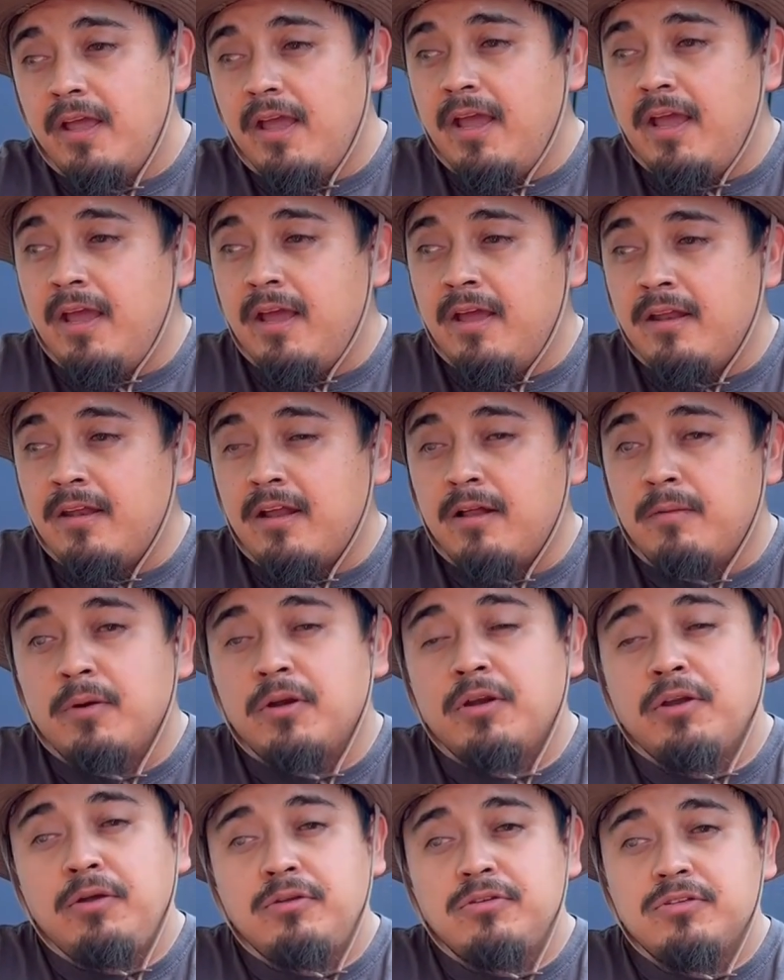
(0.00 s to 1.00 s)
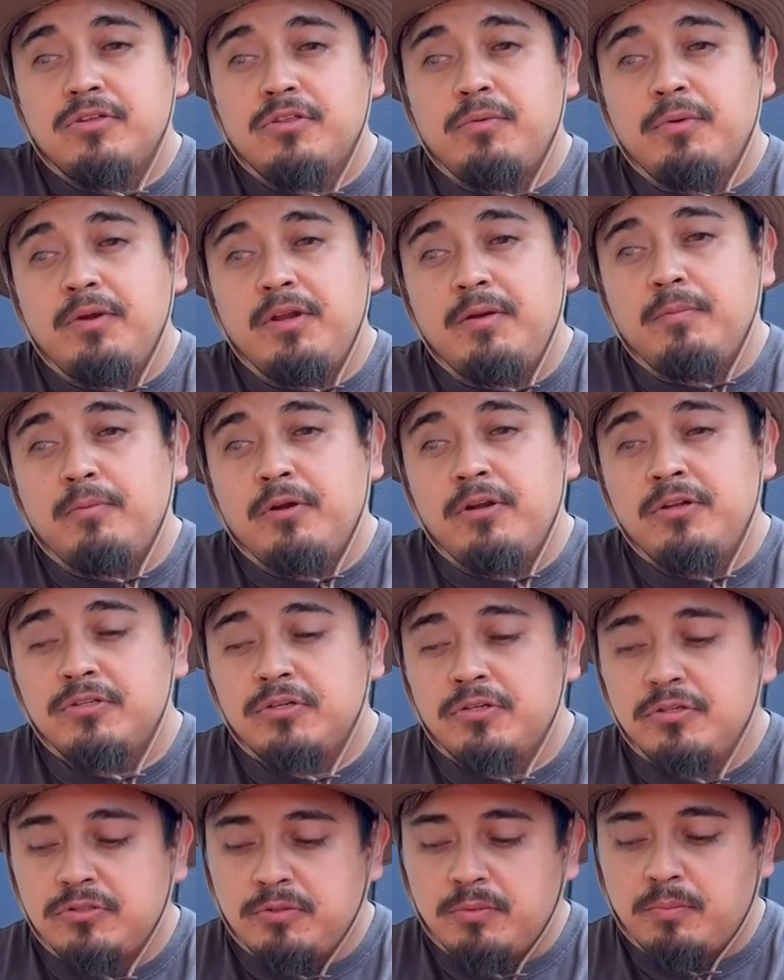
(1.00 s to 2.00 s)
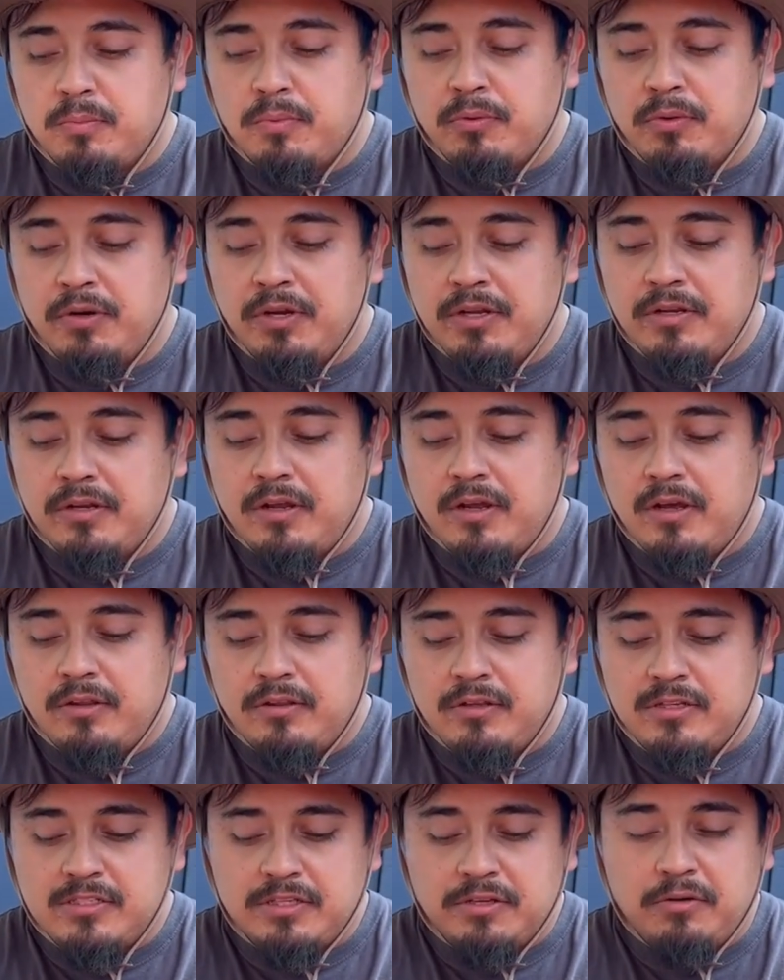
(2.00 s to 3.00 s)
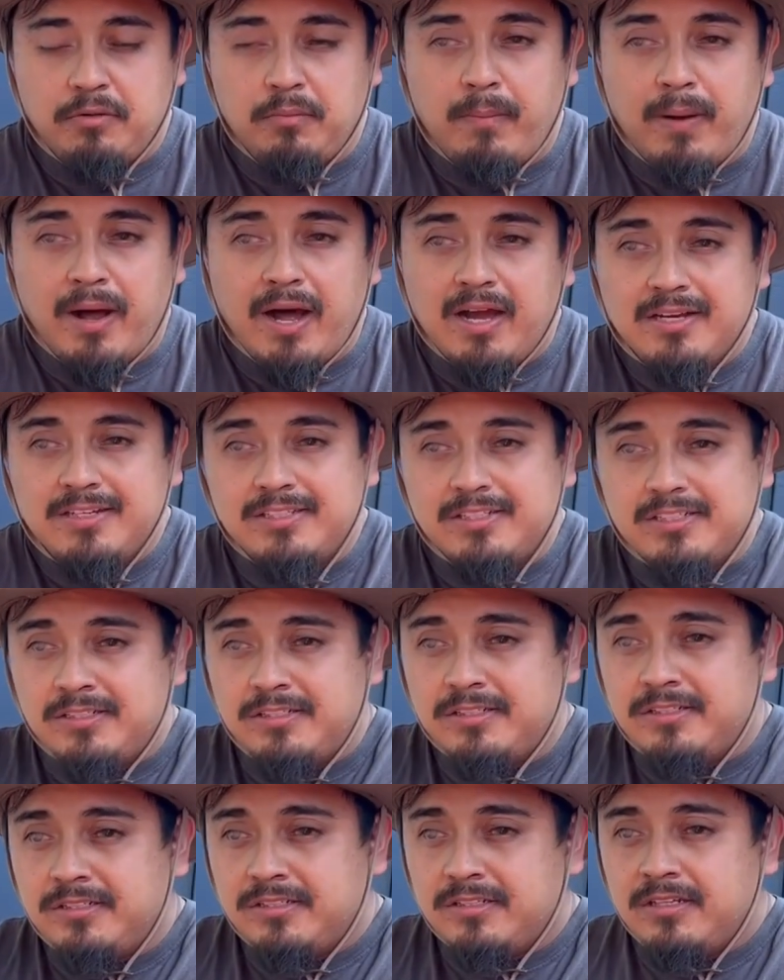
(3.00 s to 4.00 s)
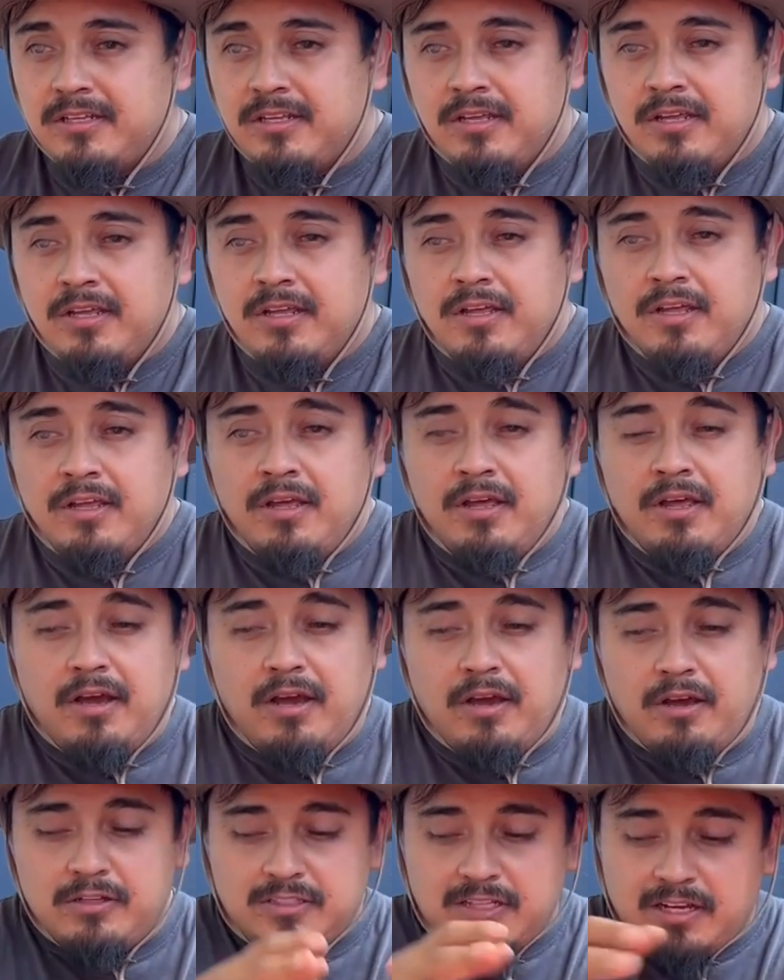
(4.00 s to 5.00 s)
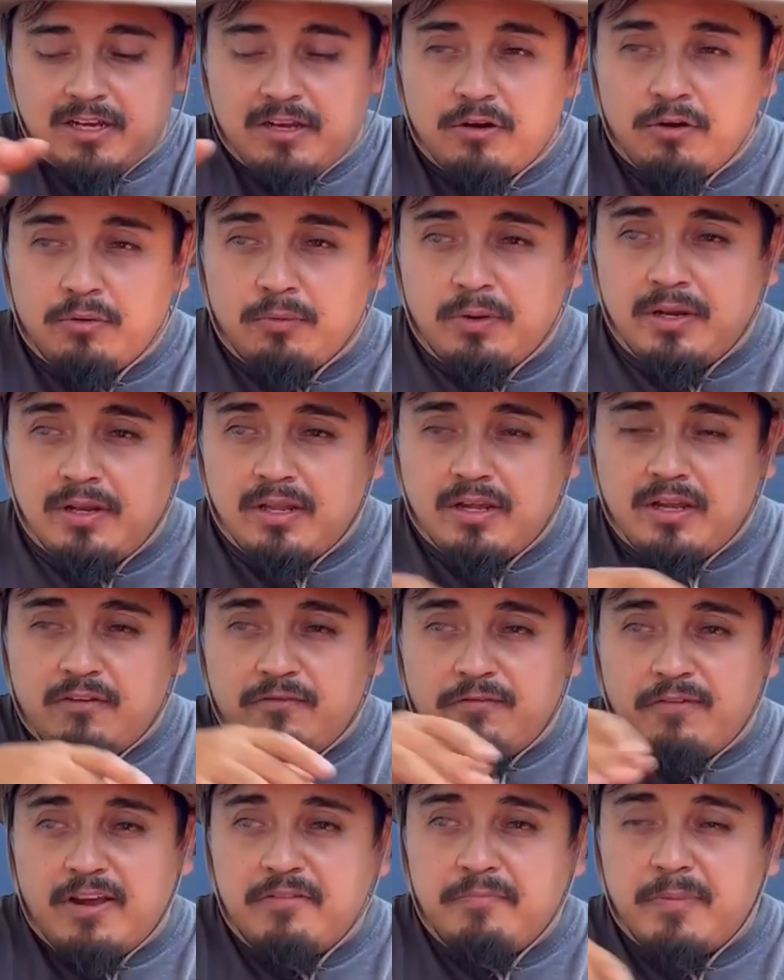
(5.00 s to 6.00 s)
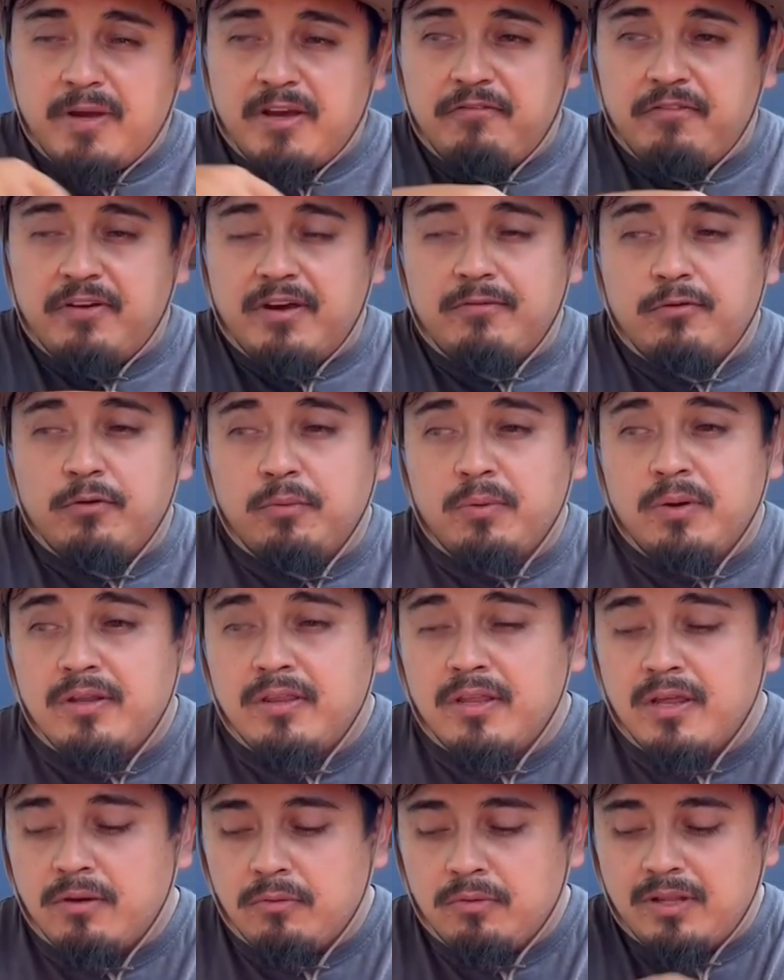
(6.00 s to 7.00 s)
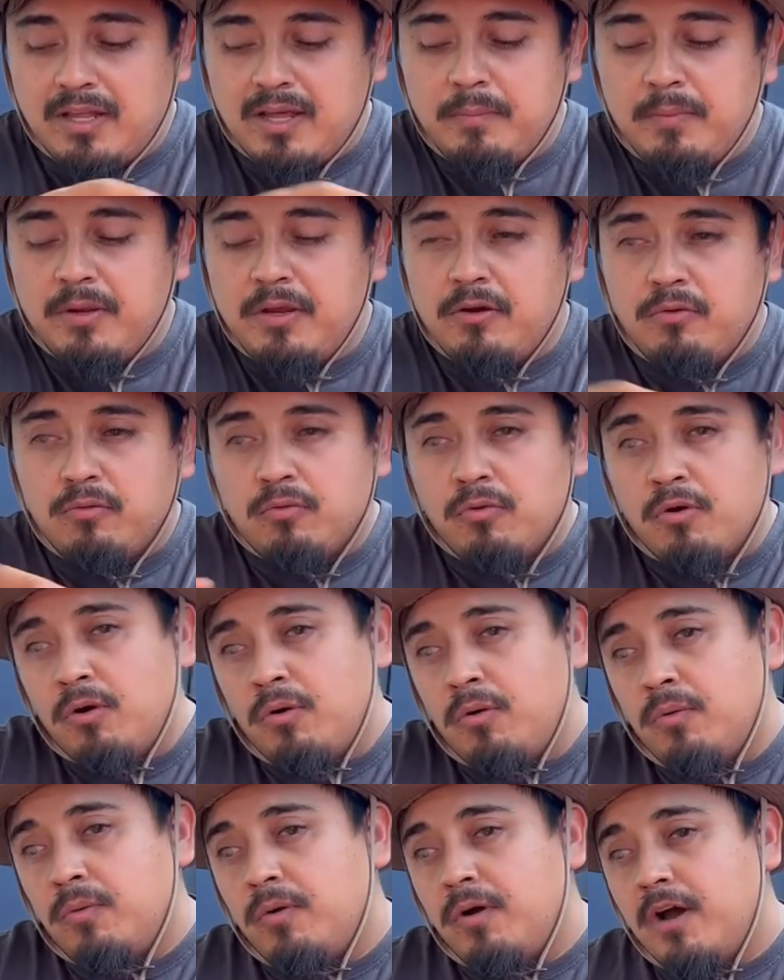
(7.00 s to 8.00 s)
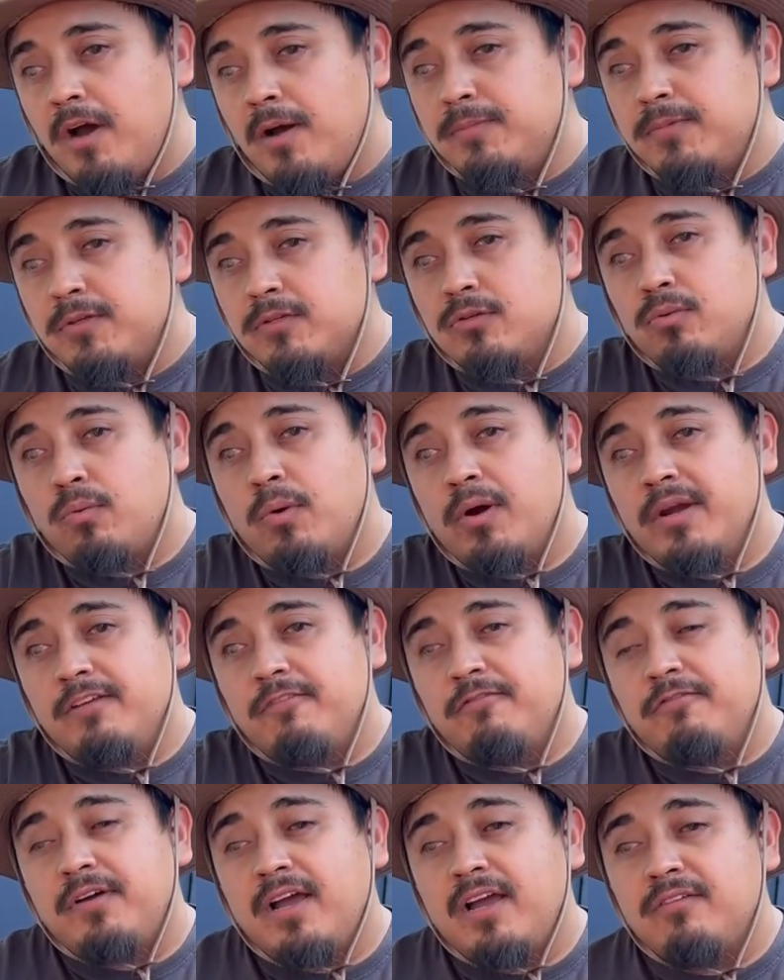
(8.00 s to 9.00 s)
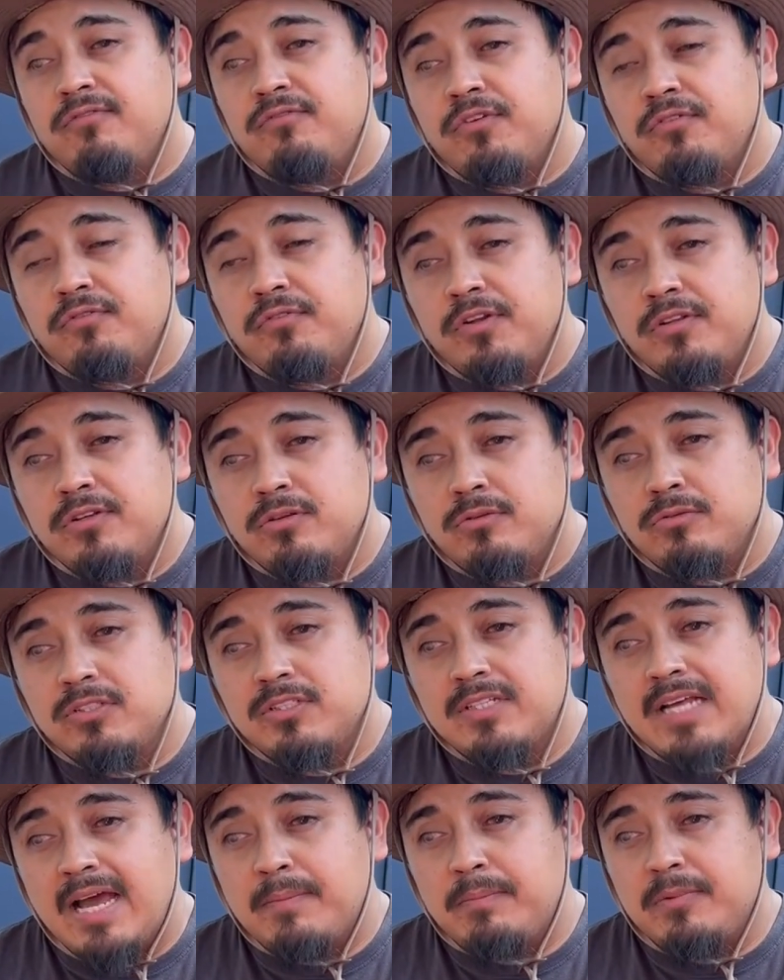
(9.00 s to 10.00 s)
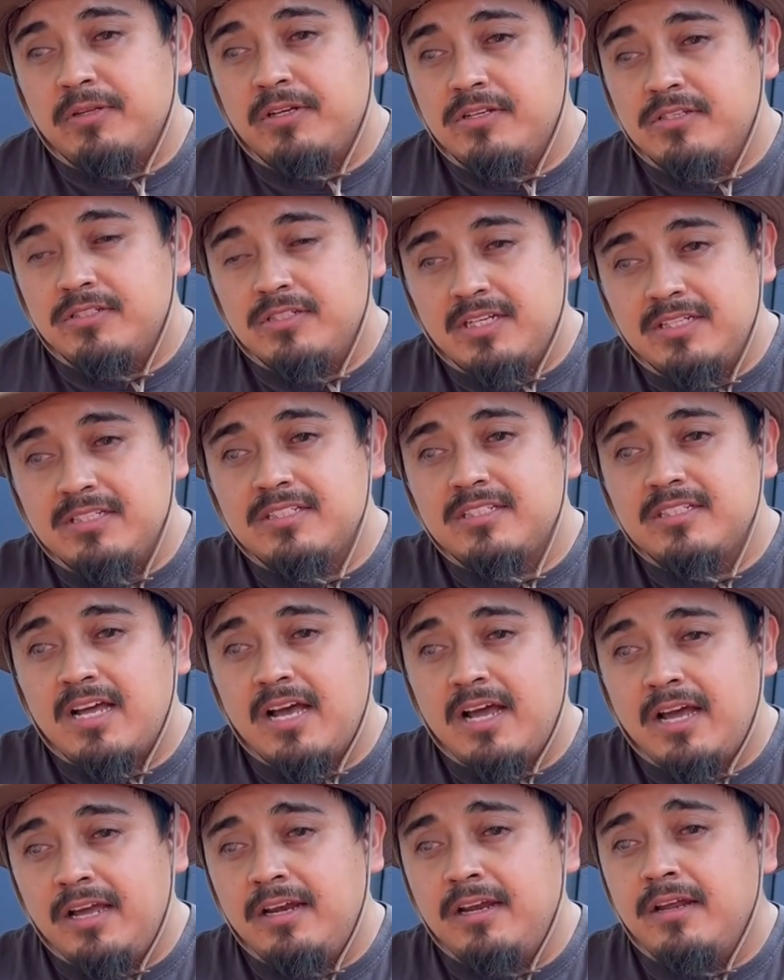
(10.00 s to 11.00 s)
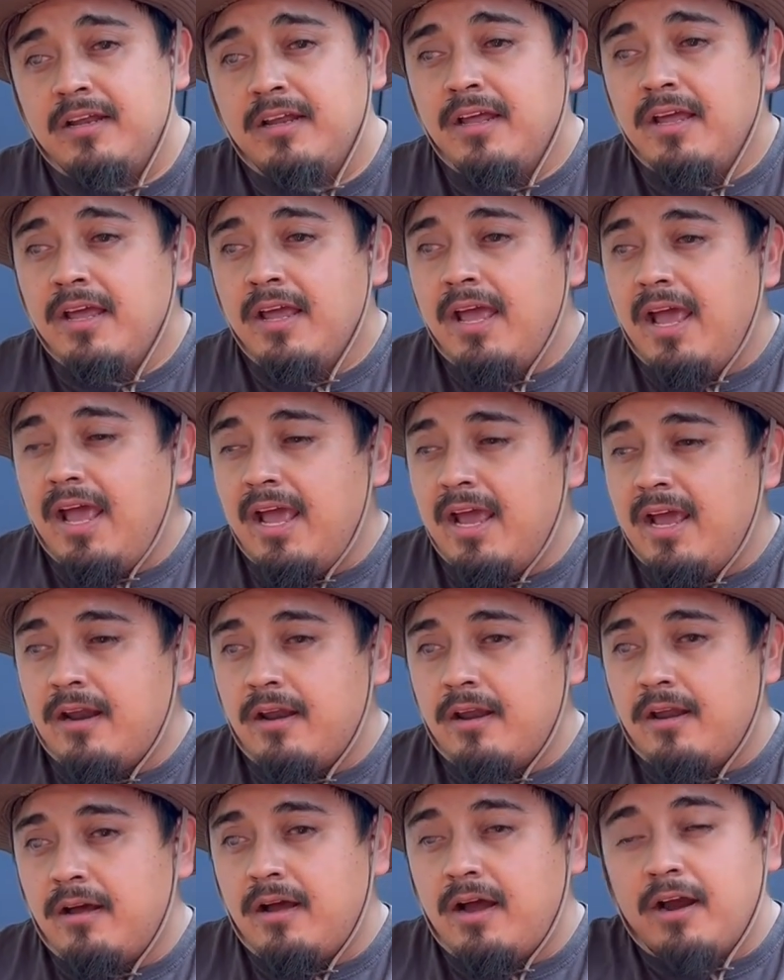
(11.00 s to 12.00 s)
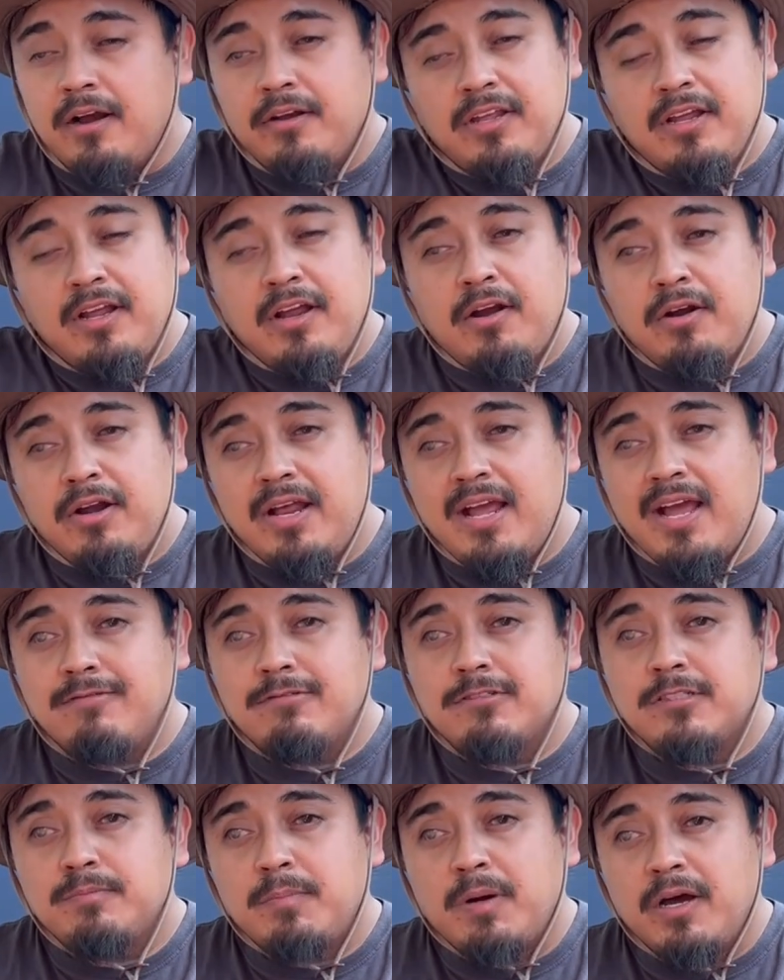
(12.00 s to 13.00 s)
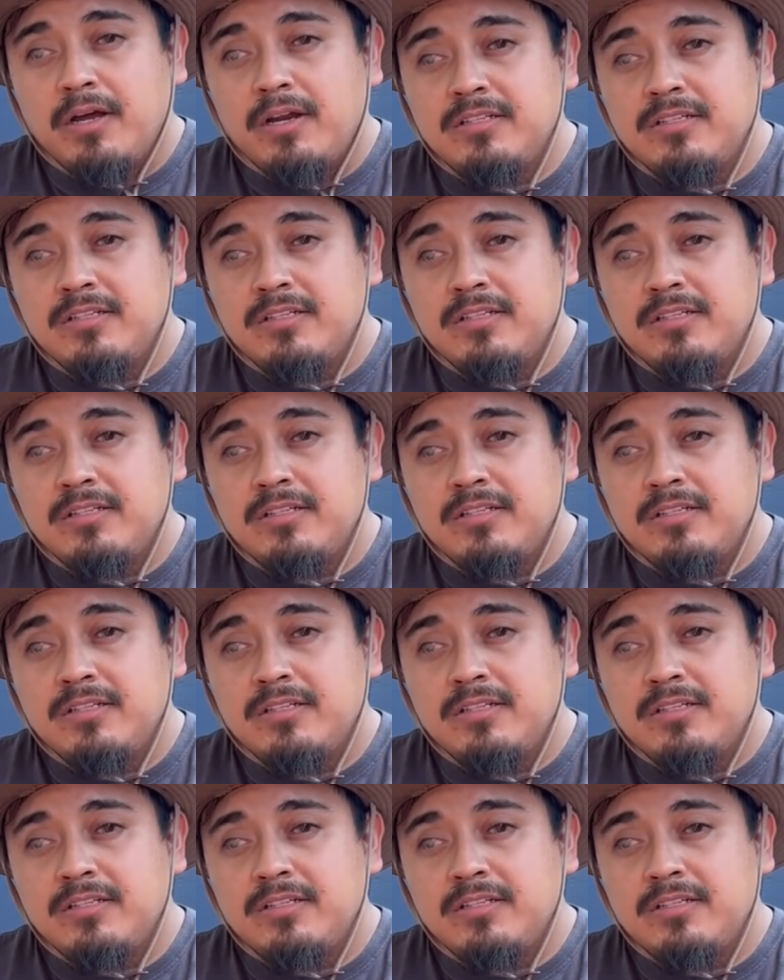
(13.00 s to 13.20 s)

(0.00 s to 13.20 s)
and I'm going to use a 3D printer to print these little boxes. It's like a grid, like a 5x5 grid that will let me grow up to 25 different little saplings inside. And I think I already have a spot